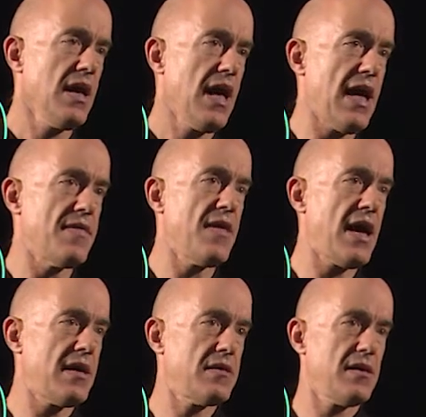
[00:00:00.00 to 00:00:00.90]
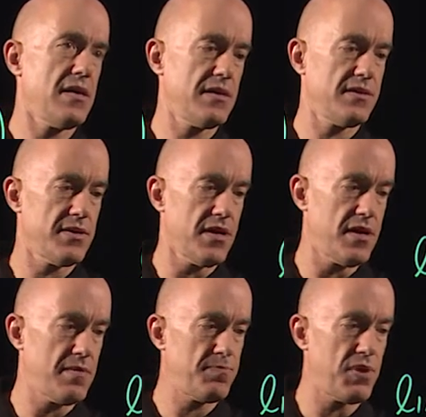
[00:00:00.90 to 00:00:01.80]
And then it's
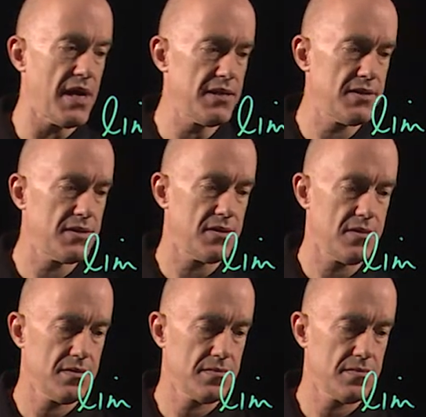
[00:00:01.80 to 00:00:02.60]
uh, plus